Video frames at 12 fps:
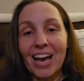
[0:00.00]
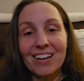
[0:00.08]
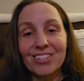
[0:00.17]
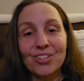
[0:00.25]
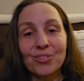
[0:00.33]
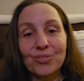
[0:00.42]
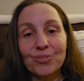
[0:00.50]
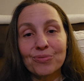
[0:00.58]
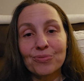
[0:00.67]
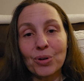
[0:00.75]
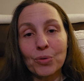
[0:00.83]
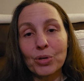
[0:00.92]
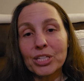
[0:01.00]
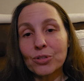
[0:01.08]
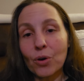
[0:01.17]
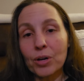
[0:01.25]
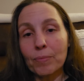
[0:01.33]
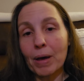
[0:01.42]
so when we
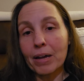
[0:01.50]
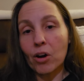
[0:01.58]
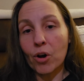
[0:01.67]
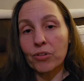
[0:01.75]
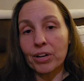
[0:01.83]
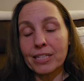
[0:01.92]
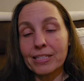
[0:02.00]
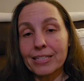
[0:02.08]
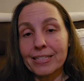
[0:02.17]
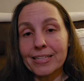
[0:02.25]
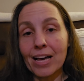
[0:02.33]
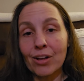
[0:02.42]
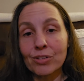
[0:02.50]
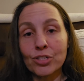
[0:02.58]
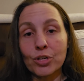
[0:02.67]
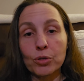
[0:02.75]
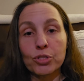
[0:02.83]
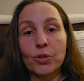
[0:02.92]
talk about heart rate
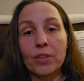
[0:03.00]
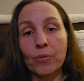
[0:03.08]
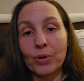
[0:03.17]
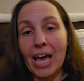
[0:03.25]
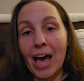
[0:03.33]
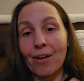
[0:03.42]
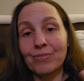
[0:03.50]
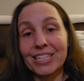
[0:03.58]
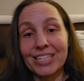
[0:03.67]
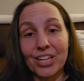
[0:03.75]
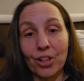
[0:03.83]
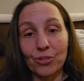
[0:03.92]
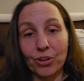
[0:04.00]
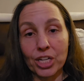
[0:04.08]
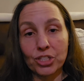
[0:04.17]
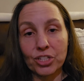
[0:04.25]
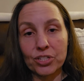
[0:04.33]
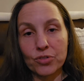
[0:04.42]
decels, so then we have
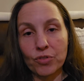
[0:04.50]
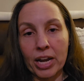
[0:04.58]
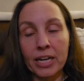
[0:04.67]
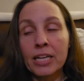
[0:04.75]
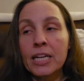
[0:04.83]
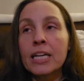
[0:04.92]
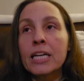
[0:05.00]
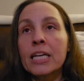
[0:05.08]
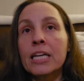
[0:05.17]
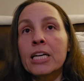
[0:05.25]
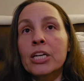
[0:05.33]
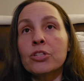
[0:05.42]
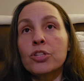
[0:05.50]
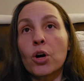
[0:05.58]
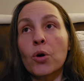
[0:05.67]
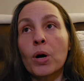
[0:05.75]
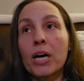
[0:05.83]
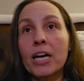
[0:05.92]
decelerations, right?
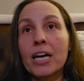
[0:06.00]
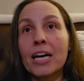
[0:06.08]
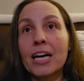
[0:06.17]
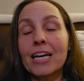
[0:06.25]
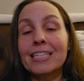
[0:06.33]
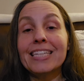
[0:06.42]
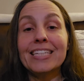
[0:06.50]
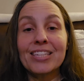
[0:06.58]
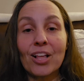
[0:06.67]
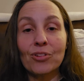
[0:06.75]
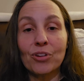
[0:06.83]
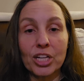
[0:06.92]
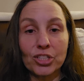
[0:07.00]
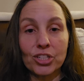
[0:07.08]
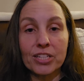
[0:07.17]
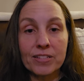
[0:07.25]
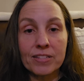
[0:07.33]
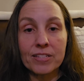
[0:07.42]
So
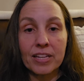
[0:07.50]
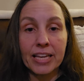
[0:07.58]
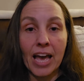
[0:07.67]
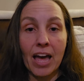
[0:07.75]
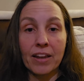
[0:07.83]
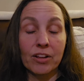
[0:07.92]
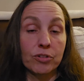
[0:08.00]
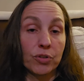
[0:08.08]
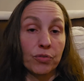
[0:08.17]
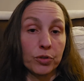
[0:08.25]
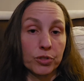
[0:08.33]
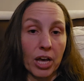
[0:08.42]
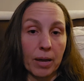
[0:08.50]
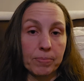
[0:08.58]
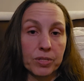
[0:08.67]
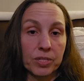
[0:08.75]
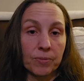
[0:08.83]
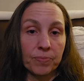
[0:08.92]
decelerations there's a few
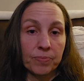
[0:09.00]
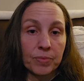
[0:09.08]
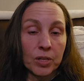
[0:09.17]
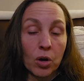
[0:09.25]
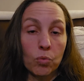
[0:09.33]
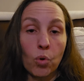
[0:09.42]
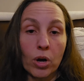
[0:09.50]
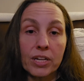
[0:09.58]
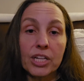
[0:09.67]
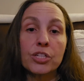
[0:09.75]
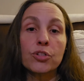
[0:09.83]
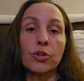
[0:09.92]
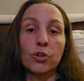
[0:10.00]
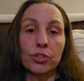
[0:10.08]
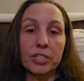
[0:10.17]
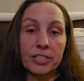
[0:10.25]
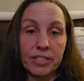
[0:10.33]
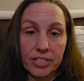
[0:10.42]
types. One is
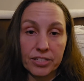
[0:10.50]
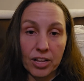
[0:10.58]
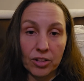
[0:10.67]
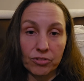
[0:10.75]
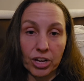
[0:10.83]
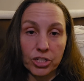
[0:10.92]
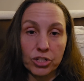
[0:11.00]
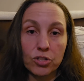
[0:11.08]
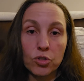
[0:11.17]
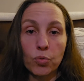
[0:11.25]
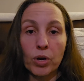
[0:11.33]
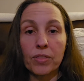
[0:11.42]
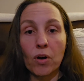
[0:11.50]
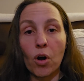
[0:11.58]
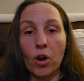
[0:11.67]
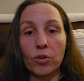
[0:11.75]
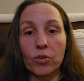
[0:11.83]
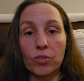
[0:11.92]
early decelerations where the
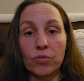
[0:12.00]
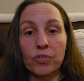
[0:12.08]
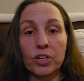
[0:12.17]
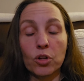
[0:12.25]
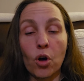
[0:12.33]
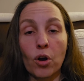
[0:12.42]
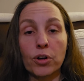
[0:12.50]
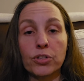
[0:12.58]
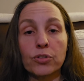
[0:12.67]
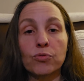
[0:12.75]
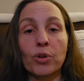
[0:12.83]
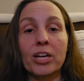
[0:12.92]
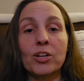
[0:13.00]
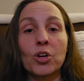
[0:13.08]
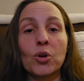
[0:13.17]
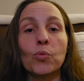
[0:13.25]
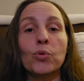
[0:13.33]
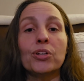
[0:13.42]
fetal heart rate
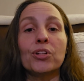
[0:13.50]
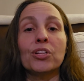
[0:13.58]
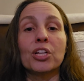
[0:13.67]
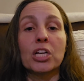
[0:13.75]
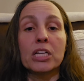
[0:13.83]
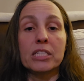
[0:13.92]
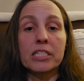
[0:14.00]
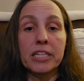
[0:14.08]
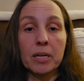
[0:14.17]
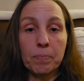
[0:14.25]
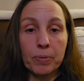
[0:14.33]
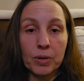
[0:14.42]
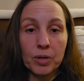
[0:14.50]
will dip